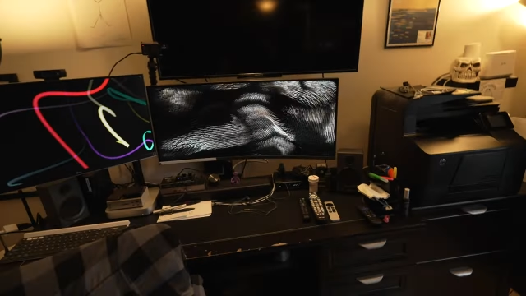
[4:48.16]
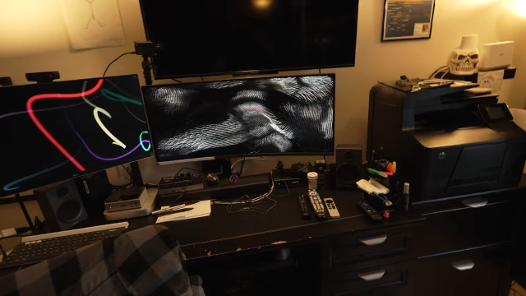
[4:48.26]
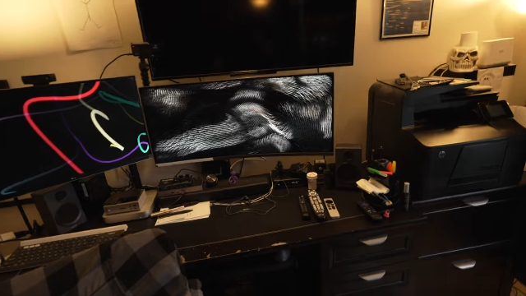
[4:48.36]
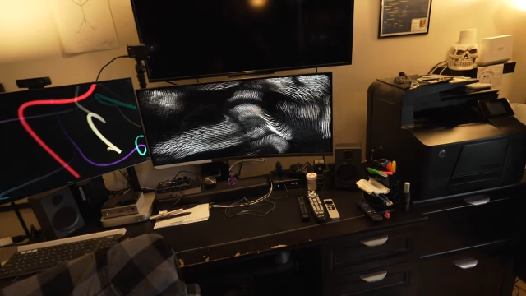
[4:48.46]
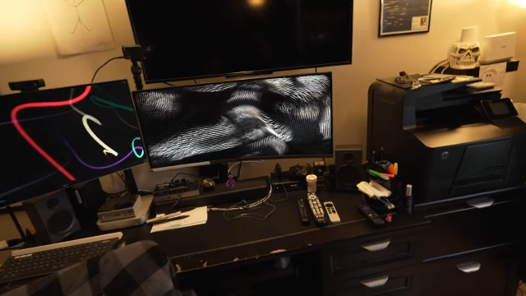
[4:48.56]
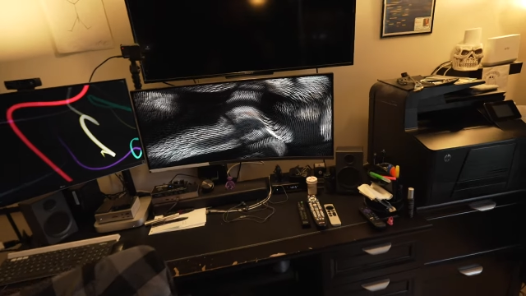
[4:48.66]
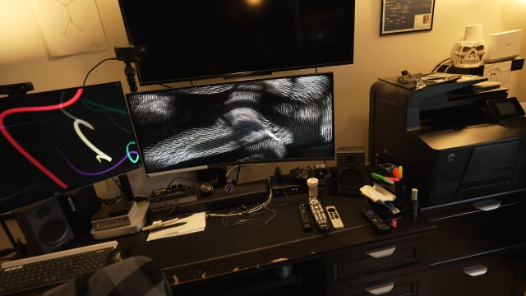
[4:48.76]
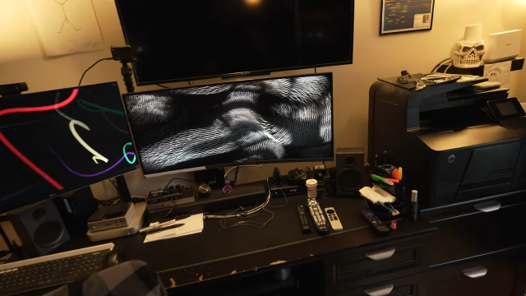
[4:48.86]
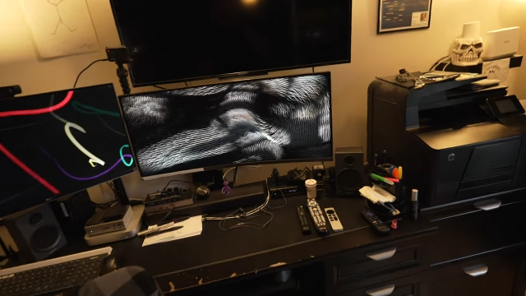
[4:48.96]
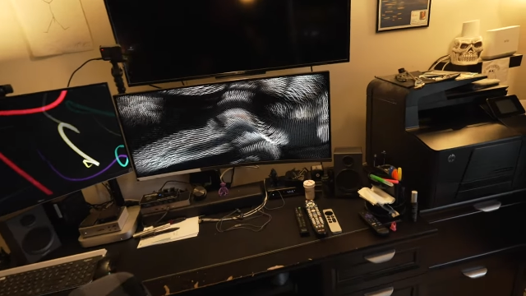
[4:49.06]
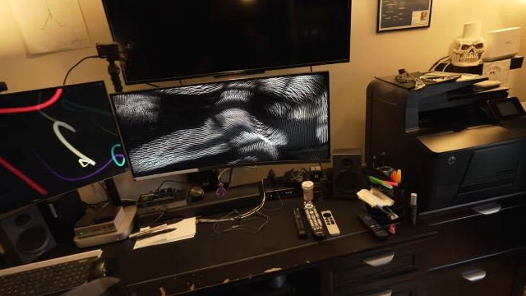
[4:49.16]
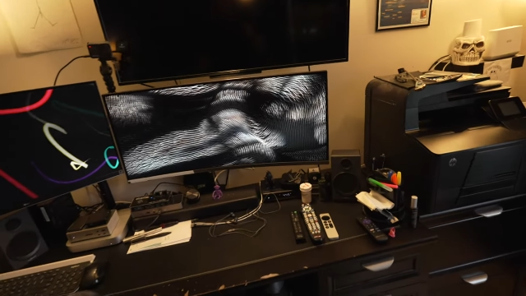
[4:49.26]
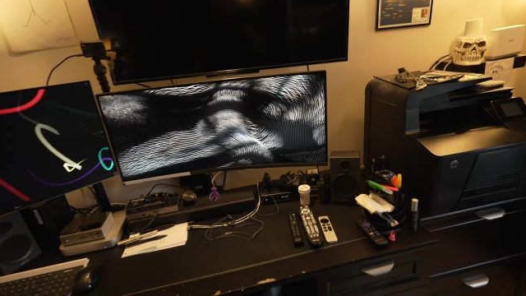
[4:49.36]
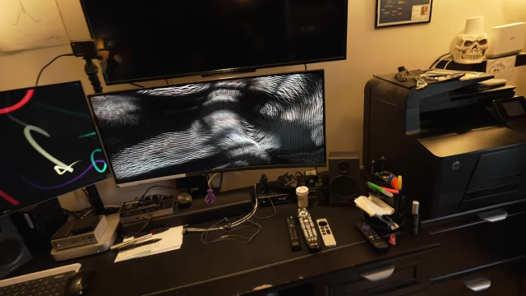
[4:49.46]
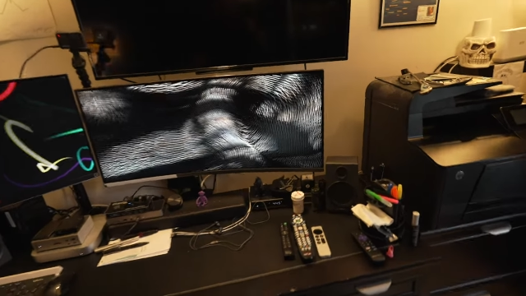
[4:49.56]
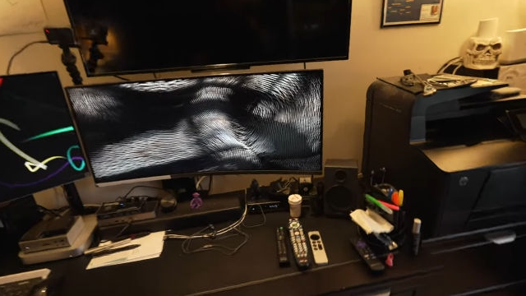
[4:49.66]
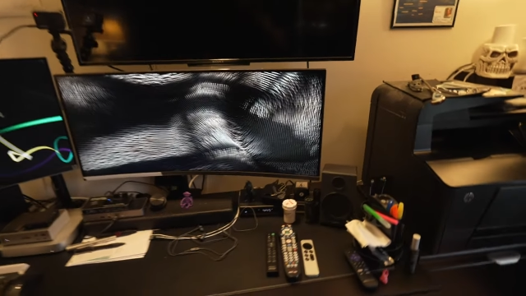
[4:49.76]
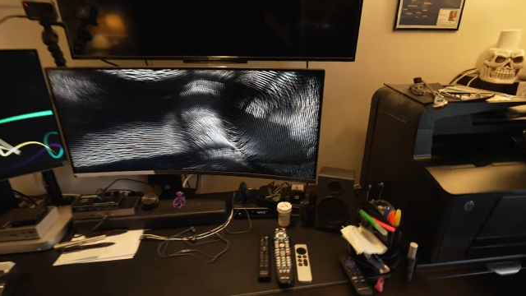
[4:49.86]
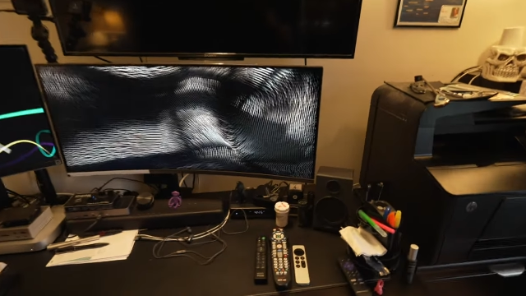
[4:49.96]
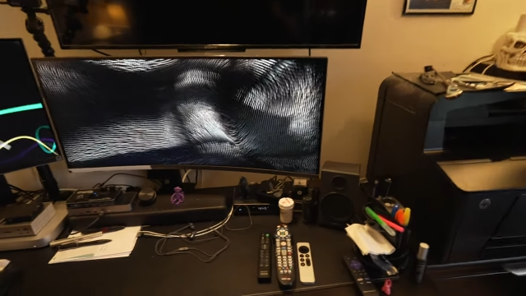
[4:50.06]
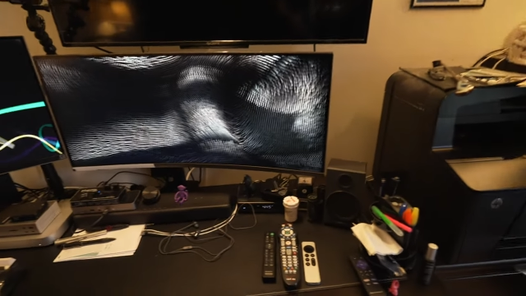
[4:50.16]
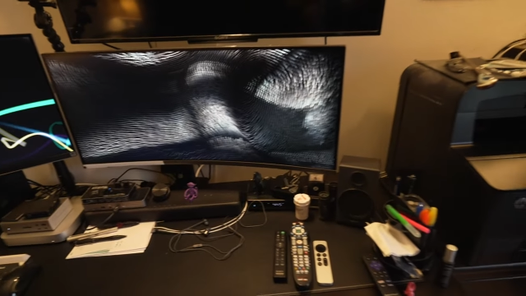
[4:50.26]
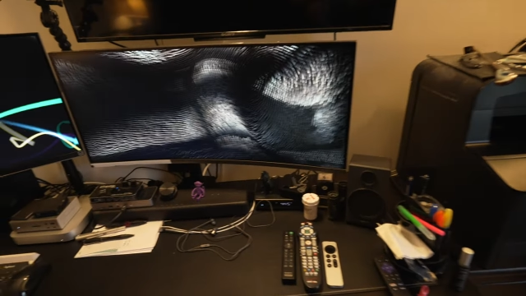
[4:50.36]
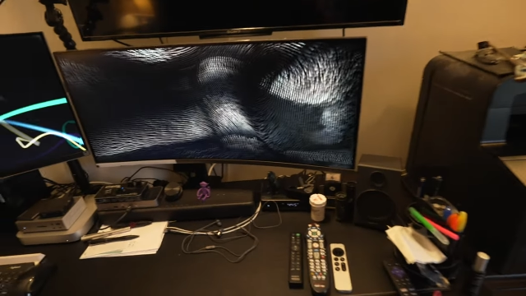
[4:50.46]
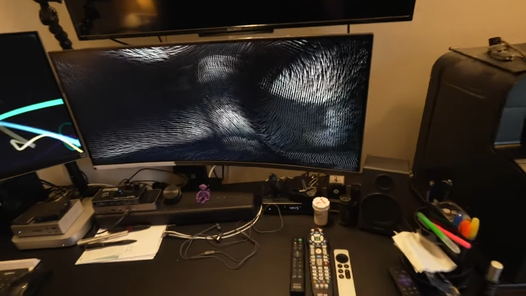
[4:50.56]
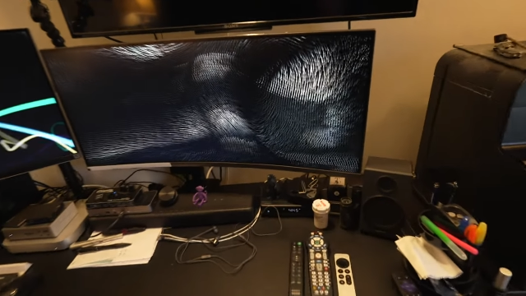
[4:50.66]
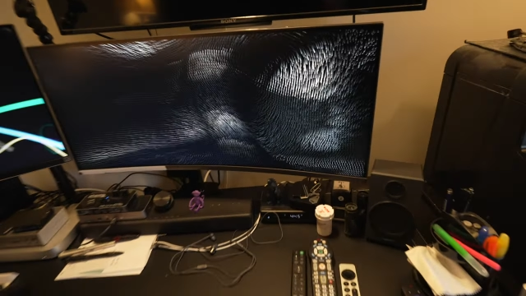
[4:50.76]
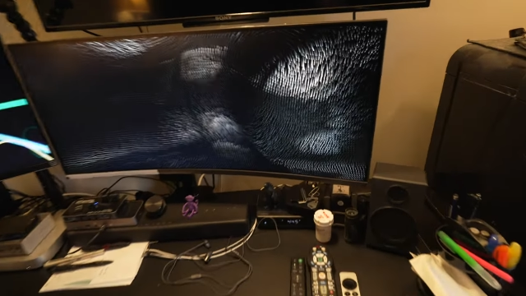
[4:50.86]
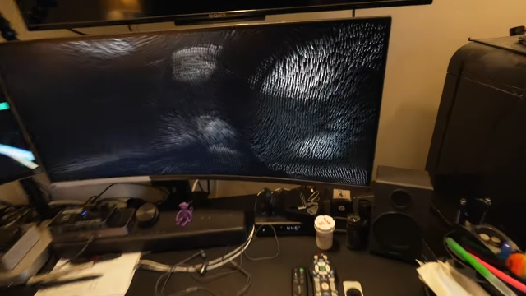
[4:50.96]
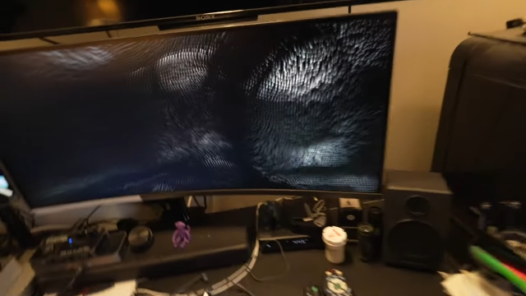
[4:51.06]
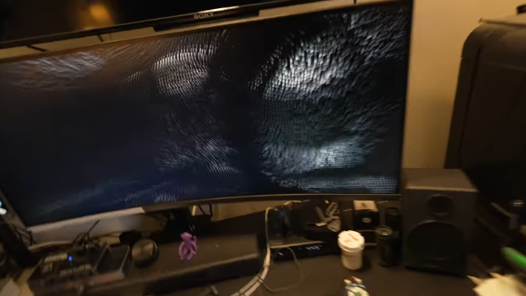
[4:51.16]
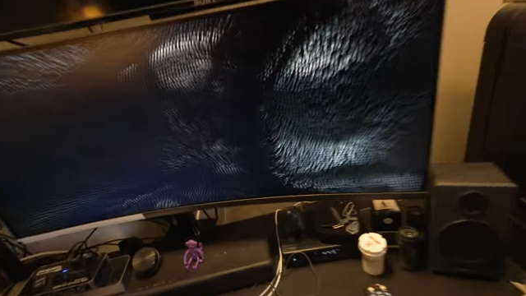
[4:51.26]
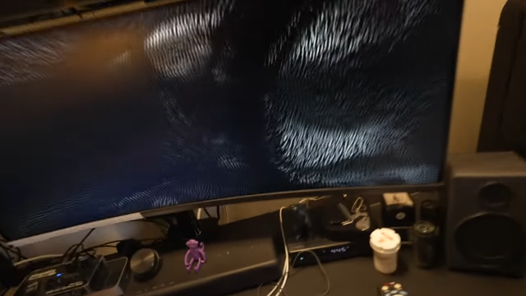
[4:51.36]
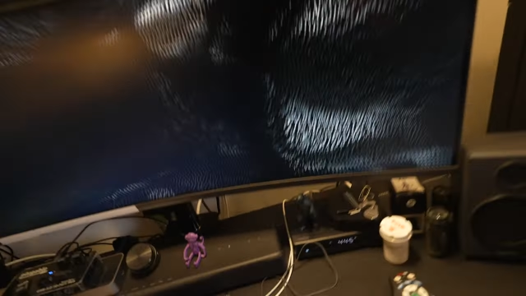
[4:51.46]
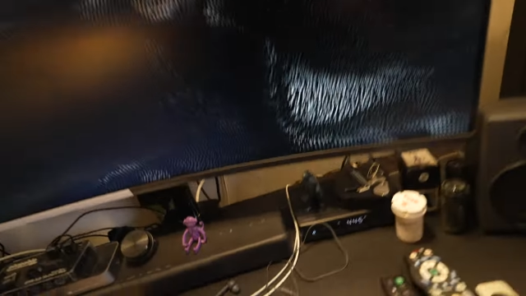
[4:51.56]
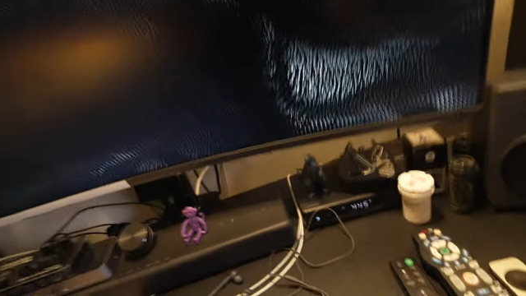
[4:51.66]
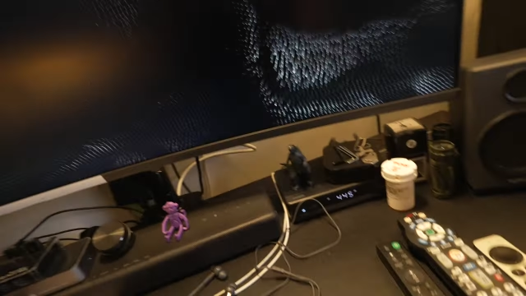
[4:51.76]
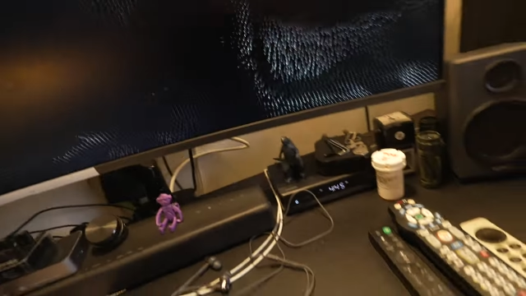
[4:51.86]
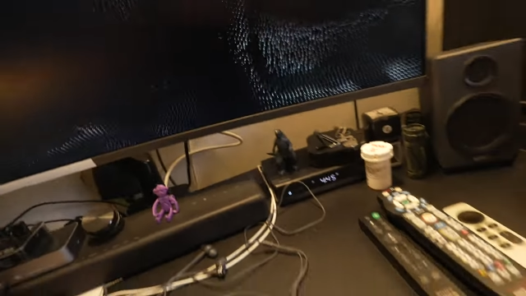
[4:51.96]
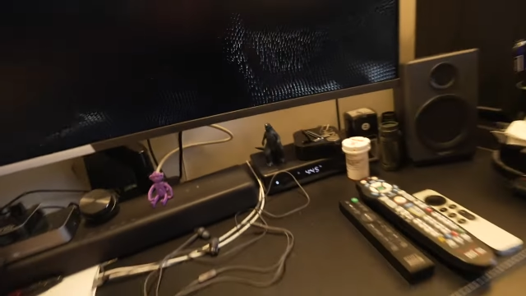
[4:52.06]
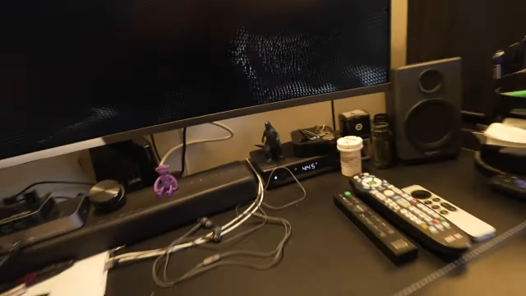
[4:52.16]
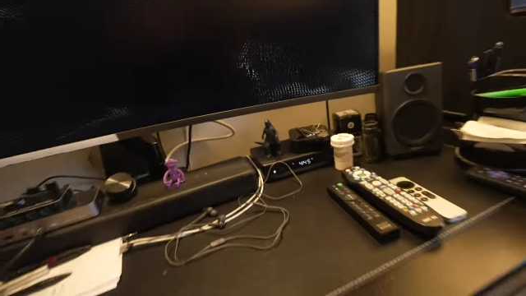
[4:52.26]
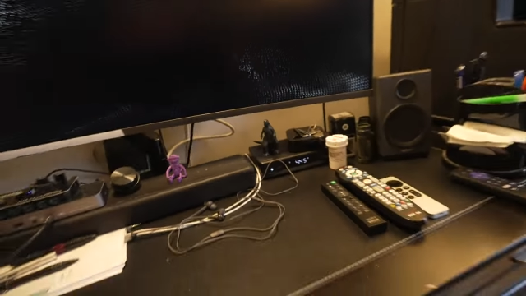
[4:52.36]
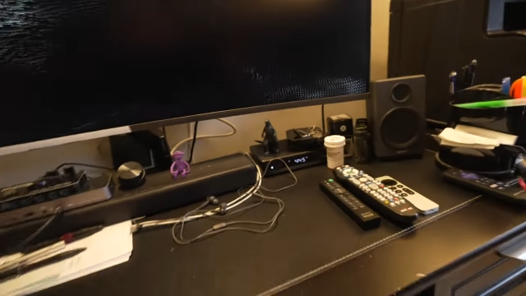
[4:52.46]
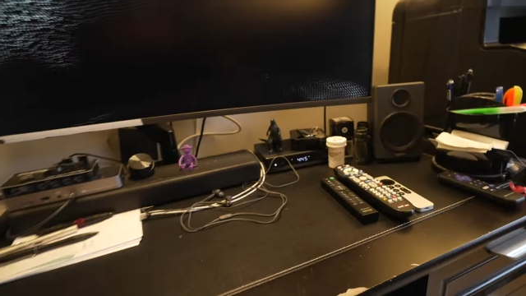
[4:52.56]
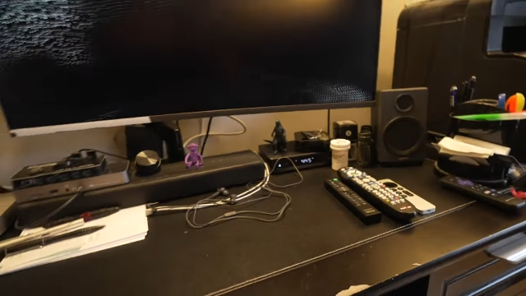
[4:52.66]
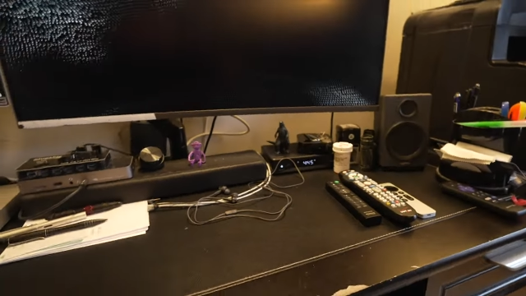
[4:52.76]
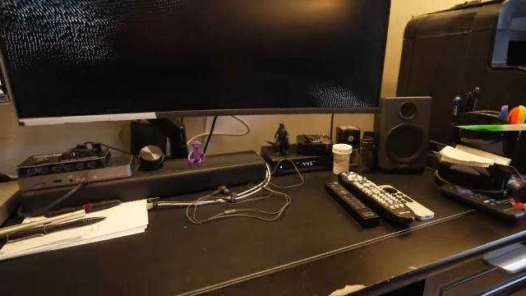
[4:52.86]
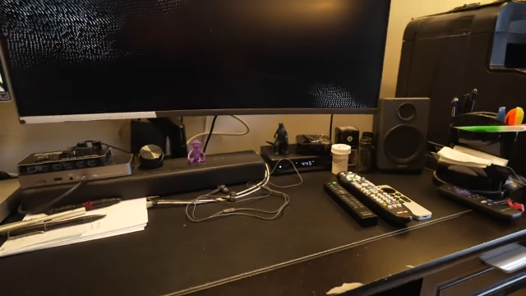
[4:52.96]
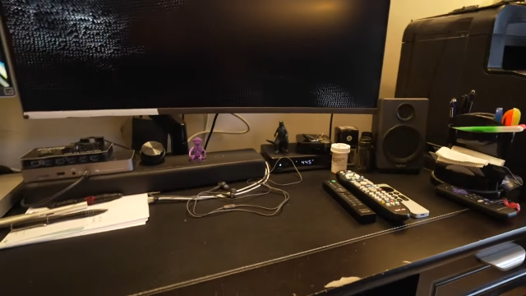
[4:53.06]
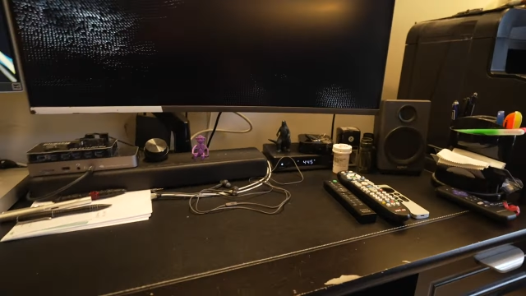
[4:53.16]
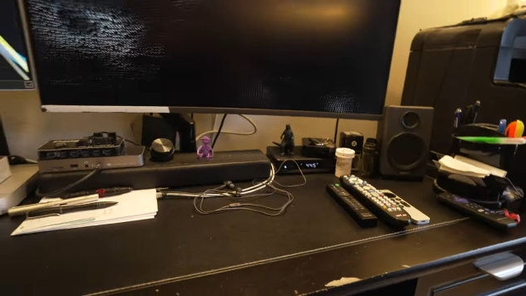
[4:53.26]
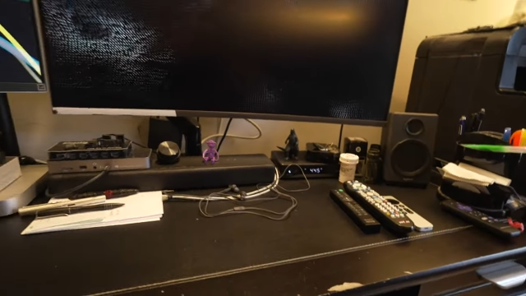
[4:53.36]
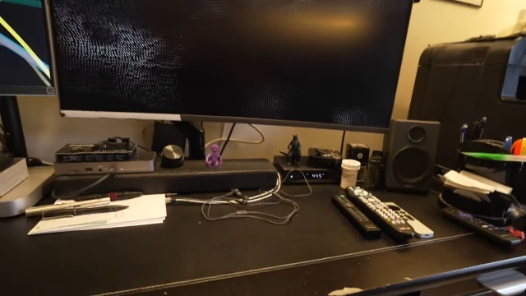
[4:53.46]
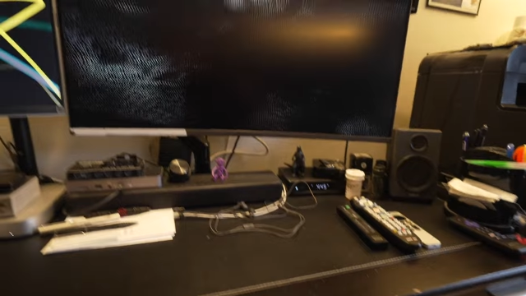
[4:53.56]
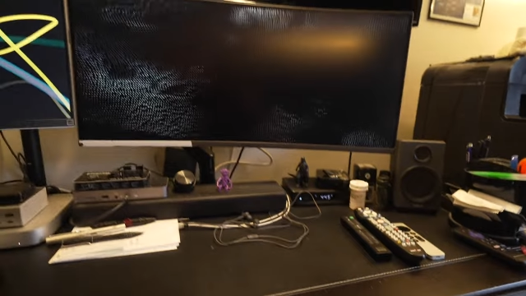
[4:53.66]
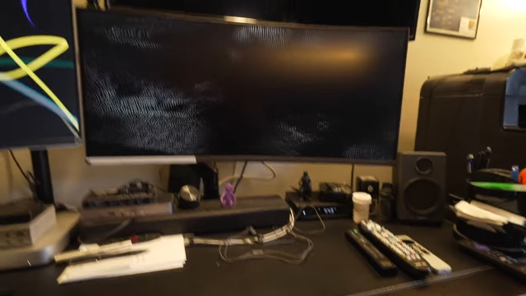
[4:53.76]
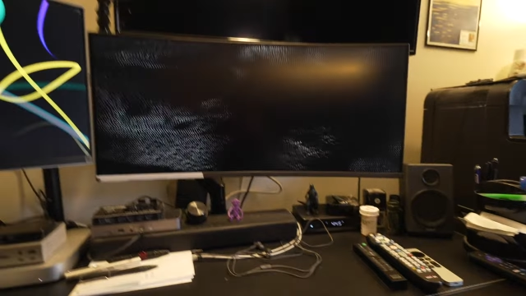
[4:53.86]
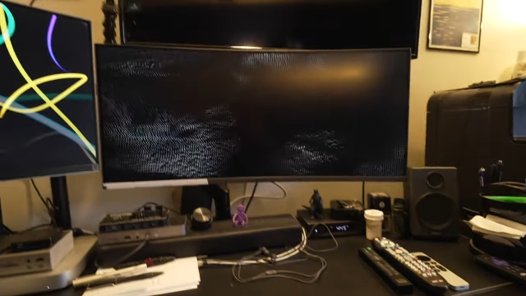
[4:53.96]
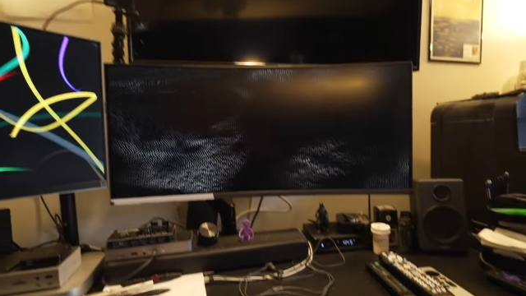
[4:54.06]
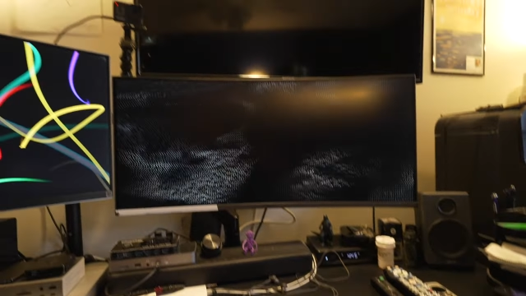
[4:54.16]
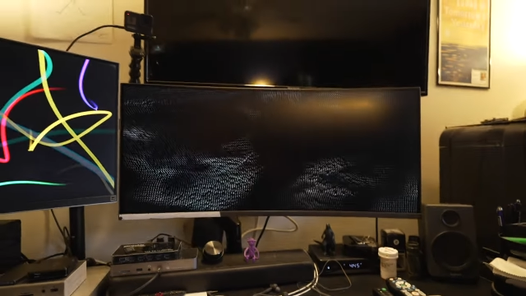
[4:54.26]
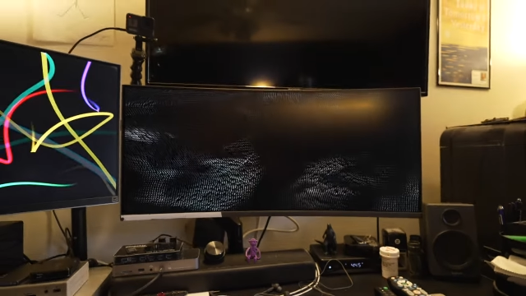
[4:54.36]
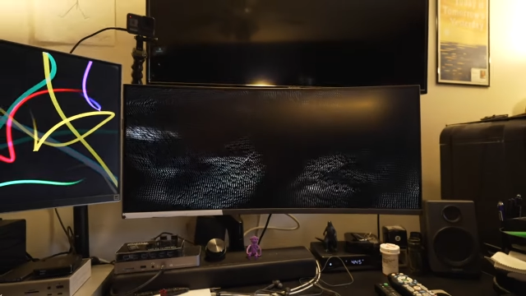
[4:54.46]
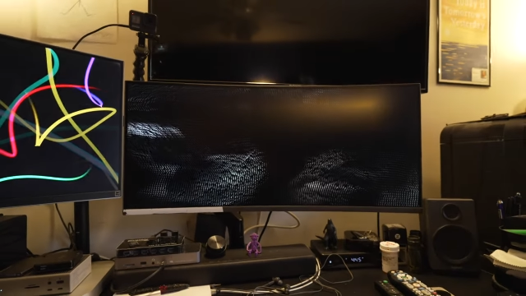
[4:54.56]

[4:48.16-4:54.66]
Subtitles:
No face is visible, so there are no lips to read.